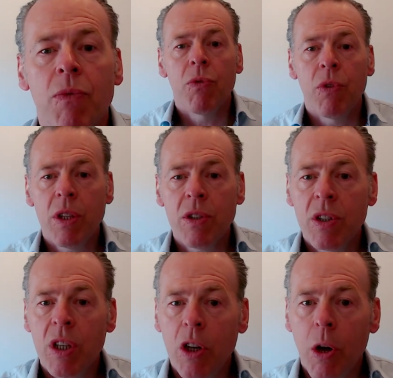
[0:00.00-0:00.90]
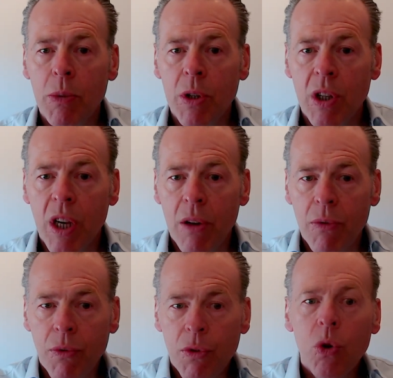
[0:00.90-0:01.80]
For instance, in companies that have a
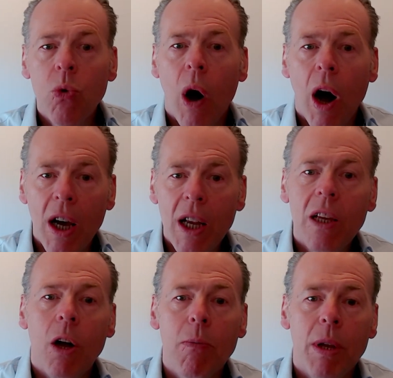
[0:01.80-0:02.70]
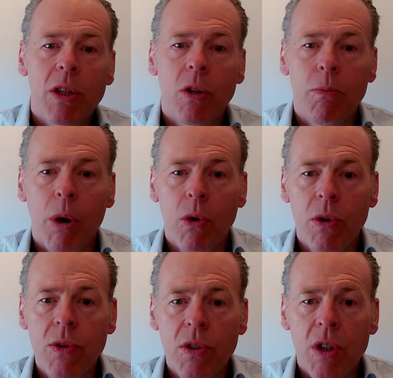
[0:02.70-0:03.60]
few highly complex
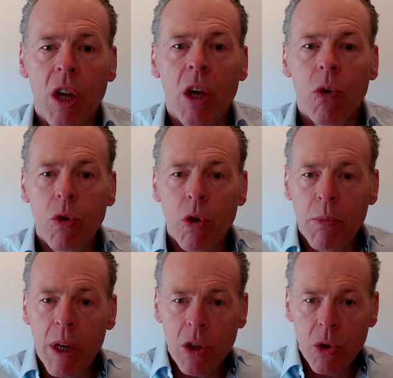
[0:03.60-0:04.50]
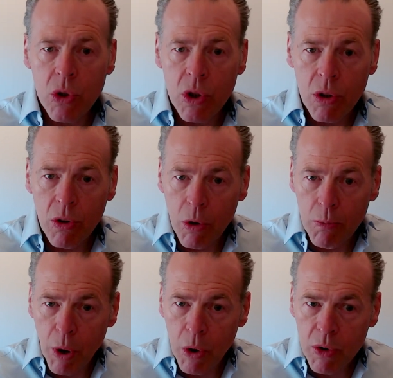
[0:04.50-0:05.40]
components, you may use
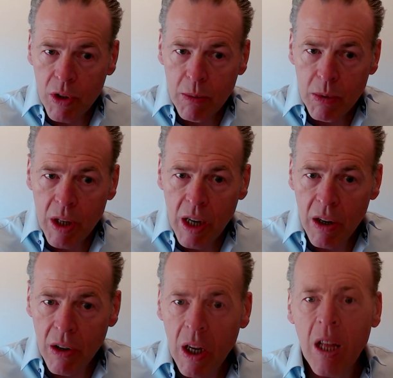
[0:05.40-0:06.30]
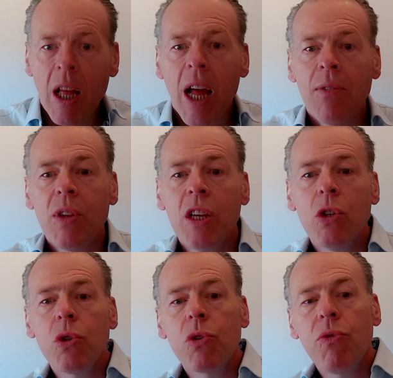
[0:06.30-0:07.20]
component teams there and then
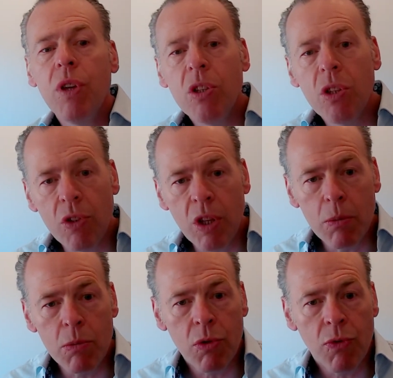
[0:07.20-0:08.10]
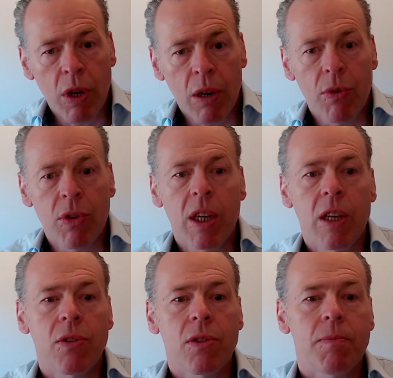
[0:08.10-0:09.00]
use feature teams for everything
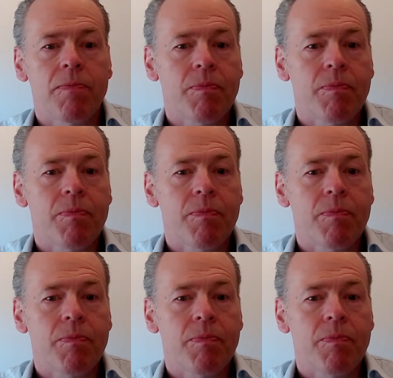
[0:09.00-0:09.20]
else.